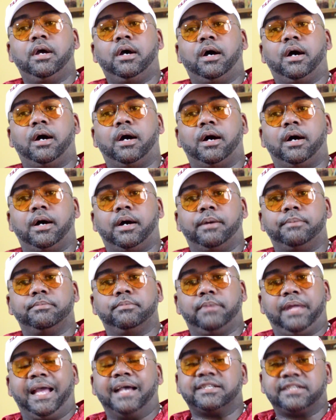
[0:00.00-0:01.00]

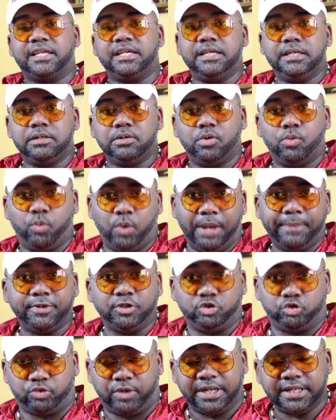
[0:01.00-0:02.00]
um, as a web
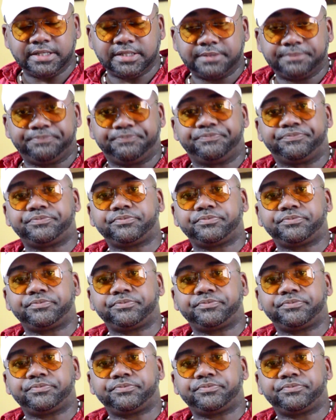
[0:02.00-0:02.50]
address